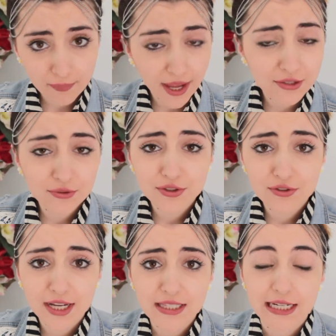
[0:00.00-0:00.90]
back to
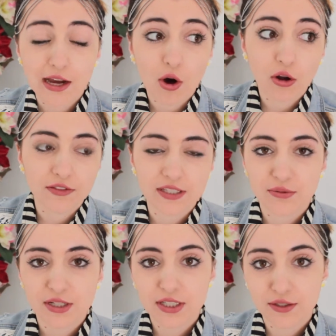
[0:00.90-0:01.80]
Australia on the
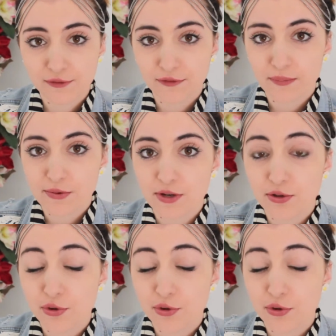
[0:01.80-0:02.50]
20th of February